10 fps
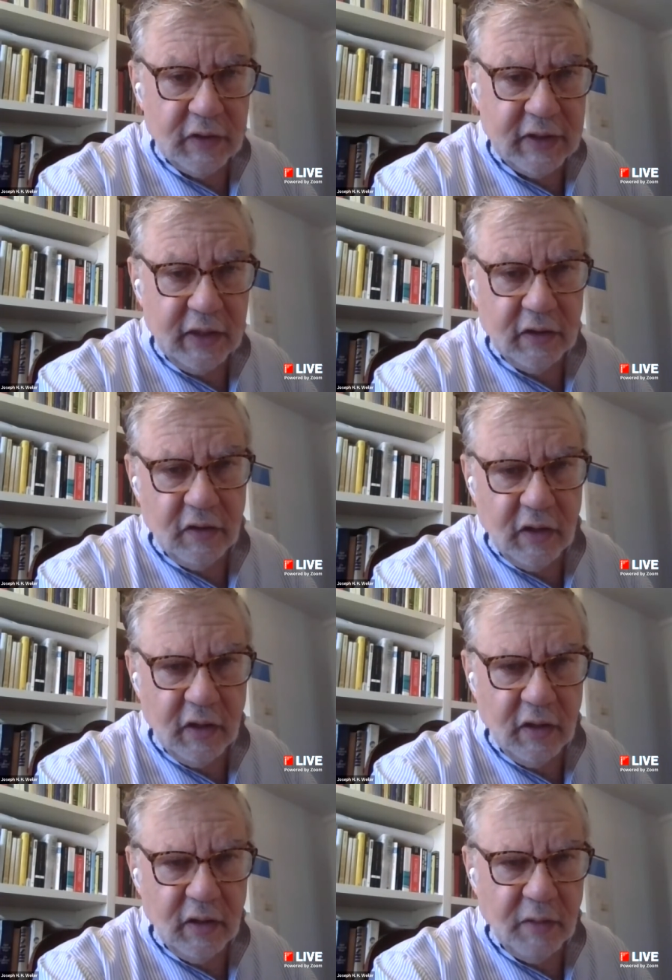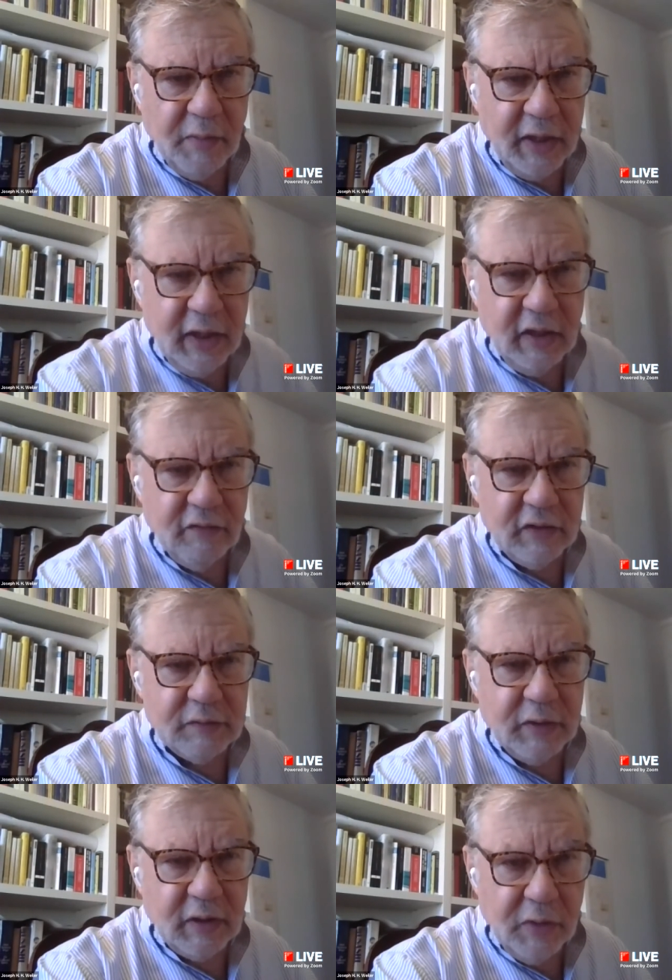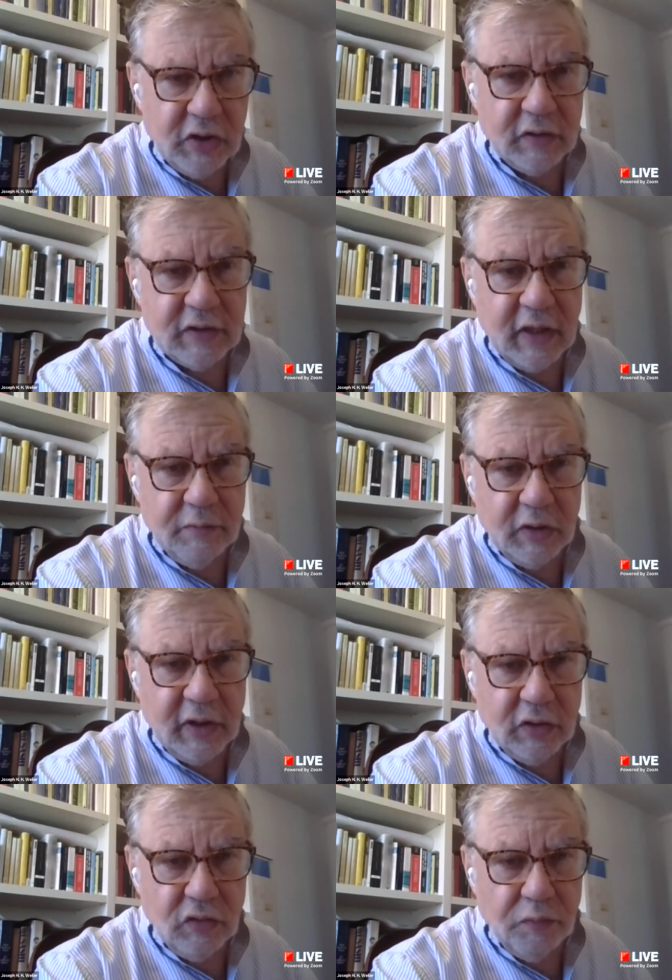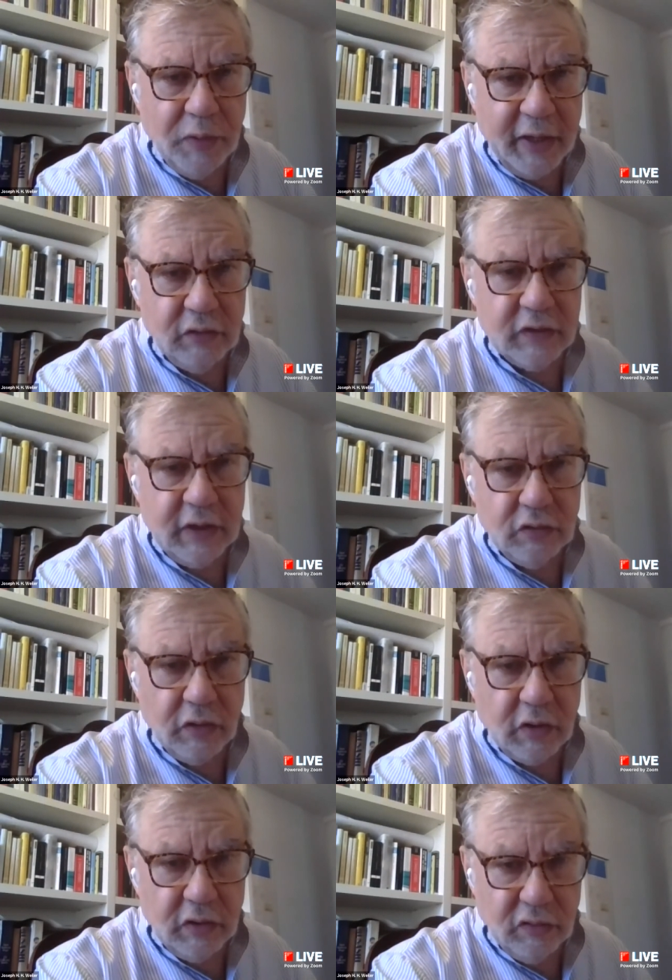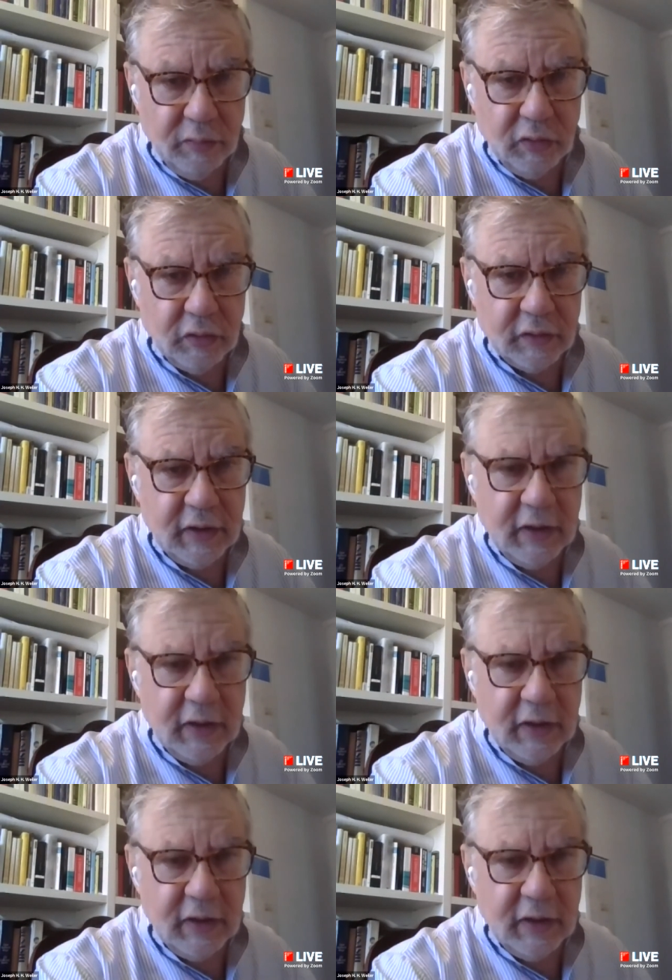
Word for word: sent the, the money givers, but the mission statement that you plan to send to the contributors.